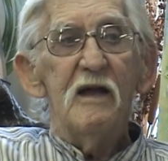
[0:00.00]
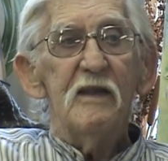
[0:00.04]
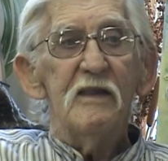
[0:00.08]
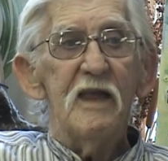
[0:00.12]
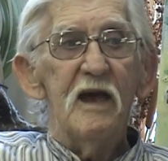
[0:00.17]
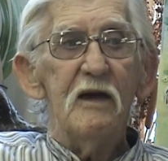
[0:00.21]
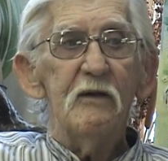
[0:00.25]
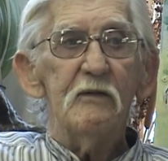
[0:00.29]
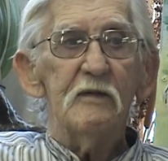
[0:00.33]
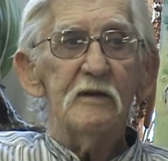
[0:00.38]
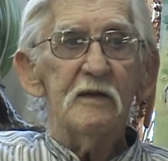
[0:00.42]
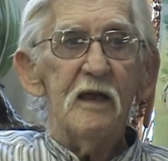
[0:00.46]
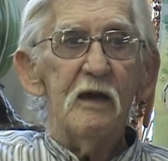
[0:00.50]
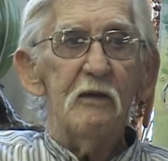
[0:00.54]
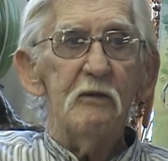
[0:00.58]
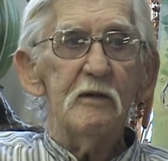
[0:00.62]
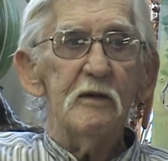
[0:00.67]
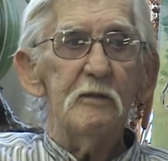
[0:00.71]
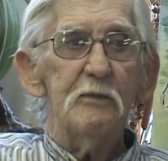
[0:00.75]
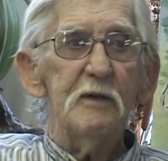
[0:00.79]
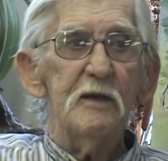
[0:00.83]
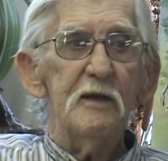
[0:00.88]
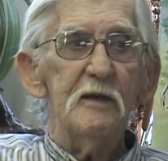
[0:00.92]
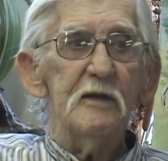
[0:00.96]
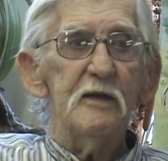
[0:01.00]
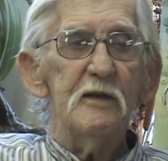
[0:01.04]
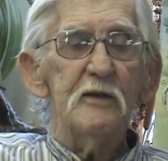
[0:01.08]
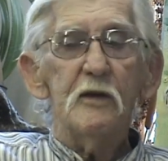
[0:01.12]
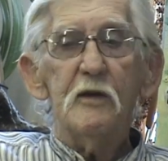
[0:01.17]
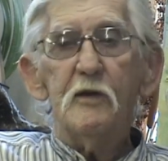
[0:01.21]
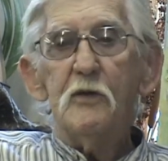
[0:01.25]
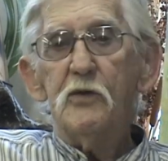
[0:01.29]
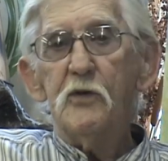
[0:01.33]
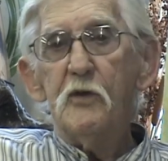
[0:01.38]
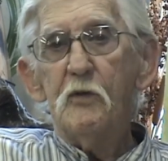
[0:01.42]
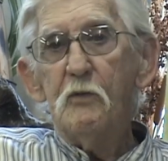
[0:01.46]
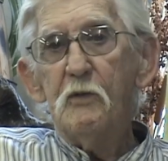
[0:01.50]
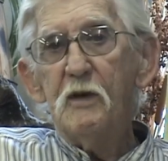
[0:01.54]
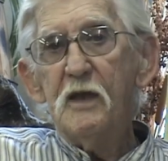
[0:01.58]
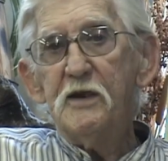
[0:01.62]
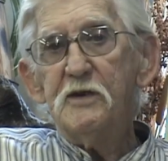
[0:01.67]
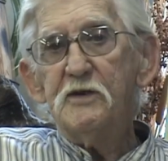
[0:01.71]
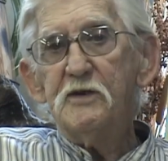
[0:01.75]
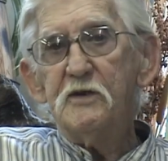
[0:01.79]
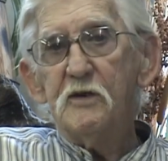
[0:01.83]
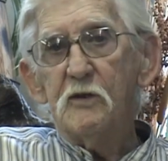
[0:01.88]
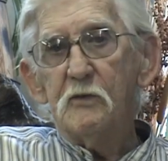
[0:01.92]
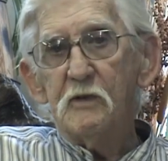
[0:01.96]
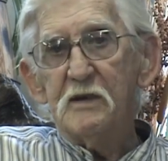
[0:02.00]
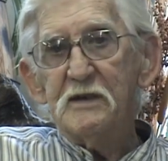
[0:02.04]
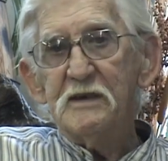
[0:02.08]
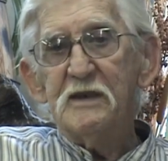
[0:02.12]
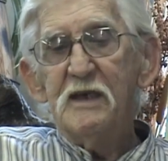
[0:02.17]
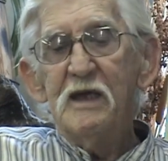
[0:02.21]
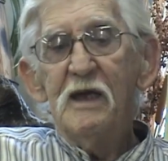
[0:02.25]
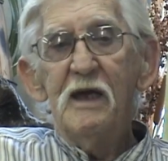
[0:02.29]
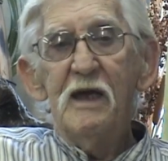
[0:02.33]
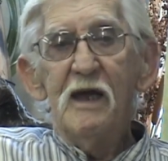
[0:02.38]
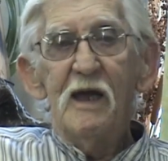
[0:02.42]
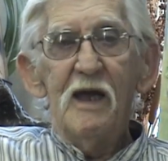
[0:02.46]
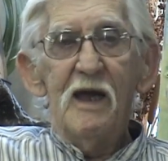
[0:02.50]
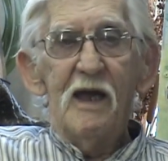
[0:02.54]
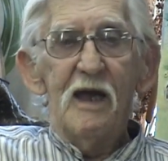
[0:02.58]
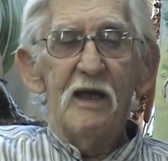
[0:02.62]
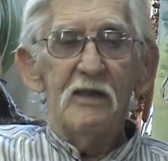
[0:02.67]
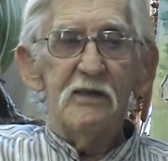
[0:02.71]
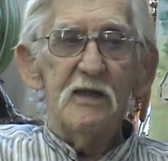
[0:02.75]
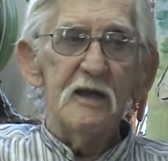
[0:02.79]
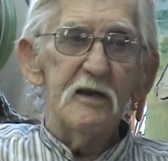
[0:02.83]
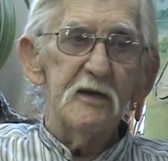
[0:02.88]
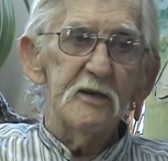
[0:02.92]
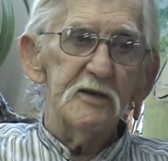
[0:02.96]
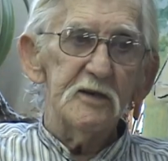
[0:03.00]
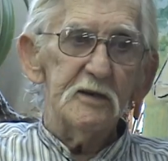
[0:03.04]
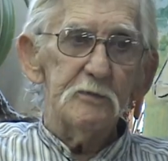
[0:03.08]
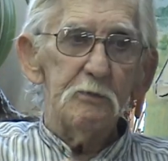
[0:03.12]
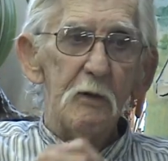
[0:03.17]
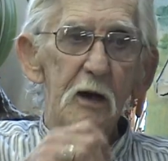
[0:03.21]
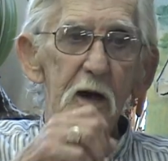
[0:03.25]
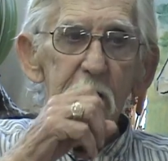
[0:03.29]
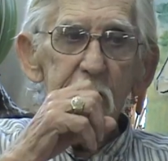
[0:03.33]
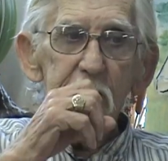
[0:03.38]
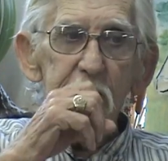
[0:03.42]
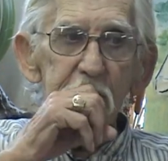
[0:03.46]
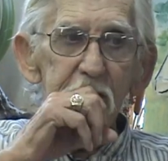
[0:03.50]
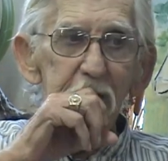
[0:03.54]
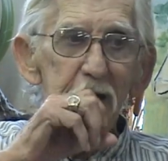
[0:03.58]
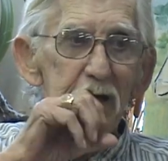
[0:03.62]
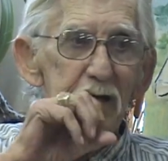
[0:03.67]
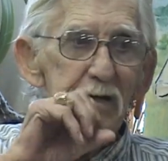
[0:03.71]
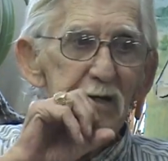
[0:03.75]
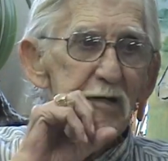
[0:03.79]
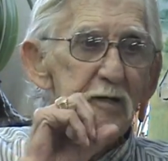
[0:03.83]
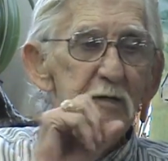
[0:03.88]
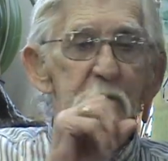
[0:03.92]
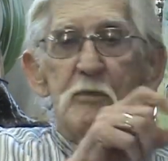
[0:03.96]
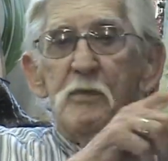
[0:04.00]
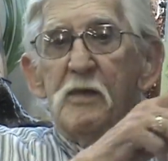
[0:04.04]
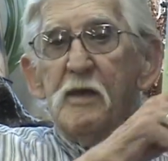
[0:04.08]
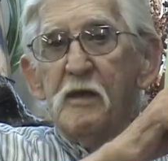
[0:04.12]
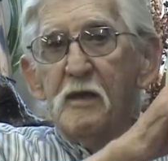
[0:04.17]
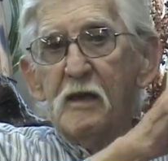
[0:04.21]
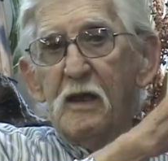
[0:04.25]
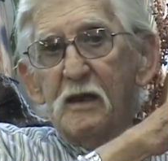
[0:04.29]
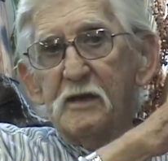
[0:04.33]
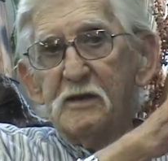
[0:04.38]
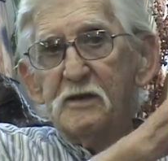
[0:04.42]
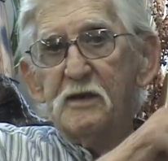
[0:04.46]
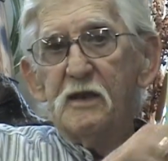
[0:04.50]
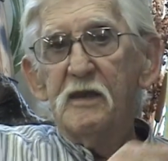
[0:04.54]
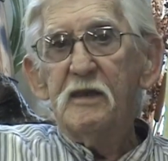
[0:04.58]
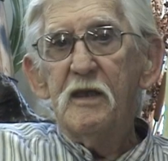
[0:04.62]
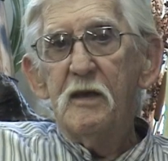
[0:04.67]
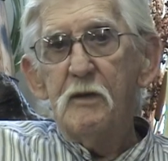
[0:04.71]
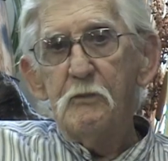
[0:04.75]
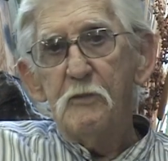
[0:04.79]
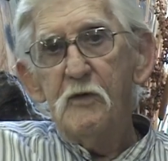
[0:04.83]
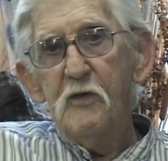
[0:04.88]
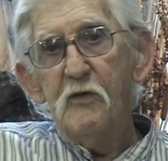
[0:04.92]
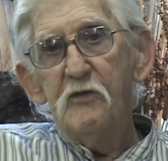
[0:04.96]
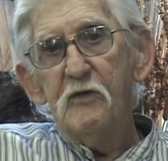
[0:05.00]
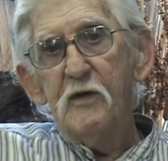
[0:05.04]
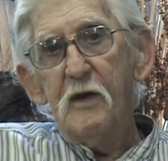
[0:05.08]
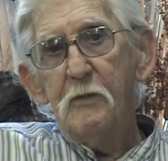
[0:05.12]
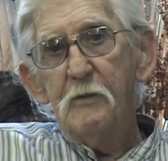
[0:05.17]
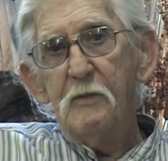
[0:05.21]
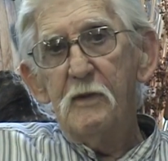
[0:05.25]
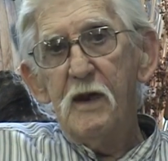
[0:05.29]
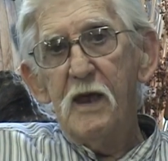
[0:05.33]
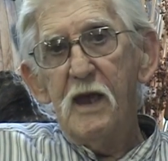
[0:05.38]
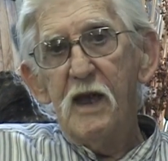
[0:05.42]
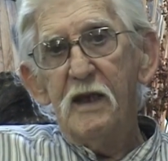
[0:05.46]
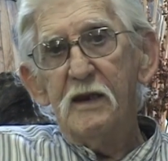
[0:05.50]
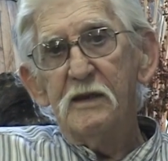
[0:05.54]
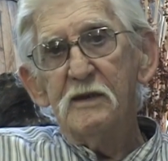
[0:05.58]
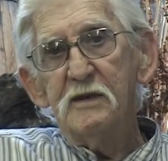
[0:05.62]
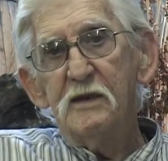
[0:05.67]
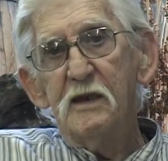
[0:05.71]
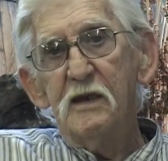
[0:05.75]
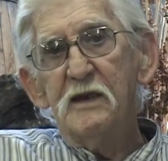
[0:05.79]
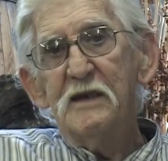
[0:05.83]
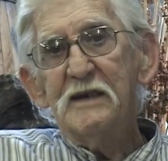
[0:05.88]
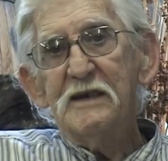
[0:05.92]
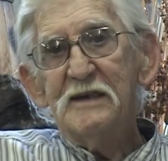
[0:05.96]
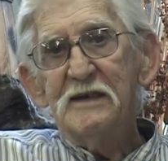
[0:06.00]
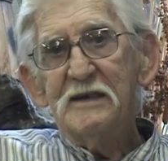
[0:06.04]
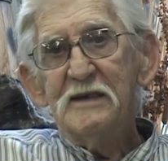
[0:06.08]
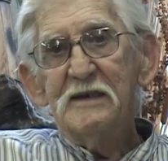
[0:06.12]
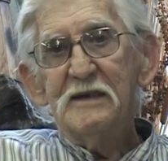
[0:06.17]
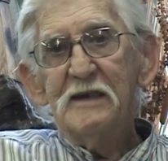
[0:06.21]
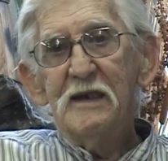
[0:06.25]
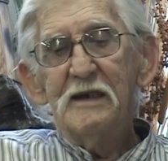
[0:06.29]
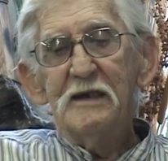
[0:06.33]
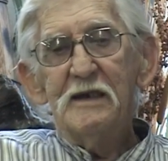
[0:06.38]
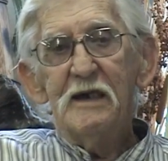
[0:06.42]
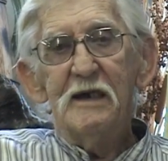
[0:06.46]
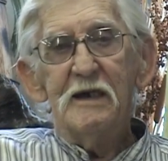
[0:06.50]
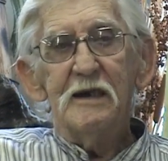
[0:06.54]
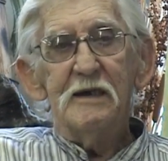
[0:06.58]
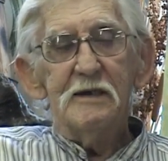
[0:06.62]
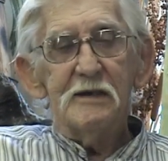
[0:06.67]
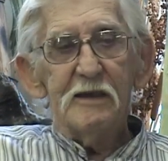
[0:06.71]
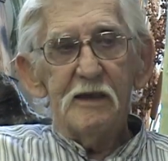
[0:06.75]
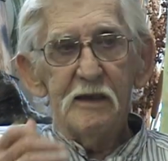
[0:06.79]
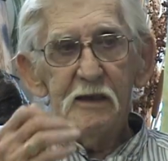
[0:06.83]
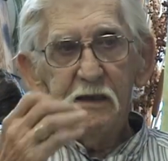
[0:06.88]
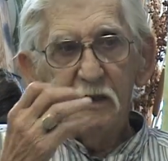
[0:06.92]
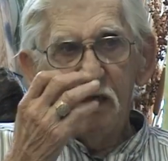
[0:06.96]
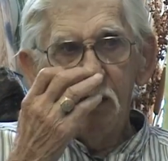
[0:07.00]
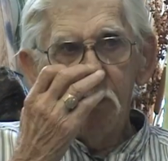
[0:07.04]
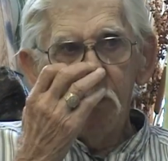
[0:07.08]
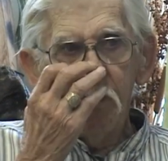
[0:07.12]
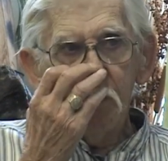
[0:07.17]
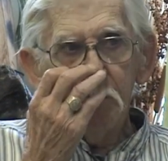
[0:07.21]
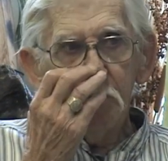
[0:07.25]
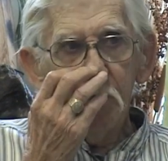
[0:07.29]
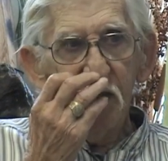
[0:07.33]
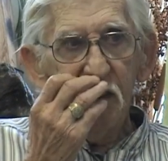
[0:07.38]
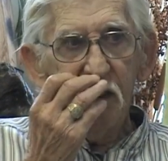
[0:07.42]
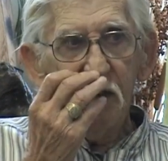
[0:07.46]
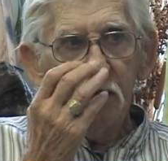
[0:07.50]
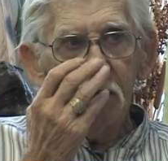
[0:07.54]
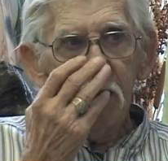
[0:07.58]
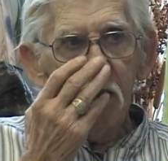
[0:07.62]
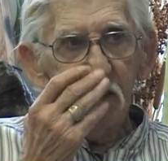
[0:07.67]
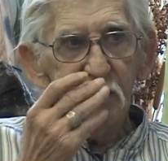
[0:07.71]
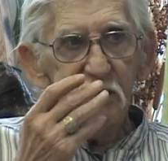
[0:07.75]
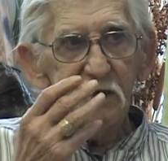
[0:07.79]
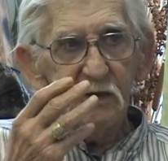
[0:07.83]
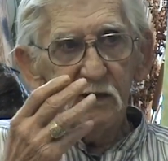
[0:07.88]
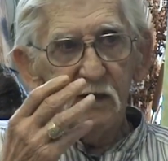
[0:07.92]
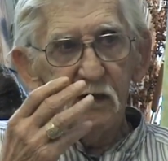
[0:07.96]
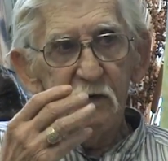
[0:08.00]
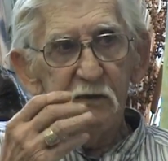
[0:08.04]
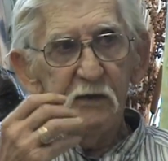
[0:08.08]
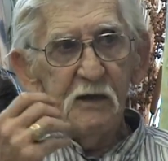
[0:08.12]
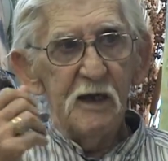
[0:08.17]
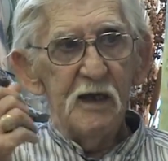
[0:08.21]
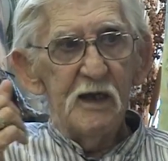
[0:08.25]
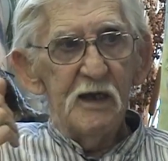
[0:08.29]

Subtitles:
That would have been the original one. And then the spotter station, like I said, they moved up Dad's. He was big in that stuff.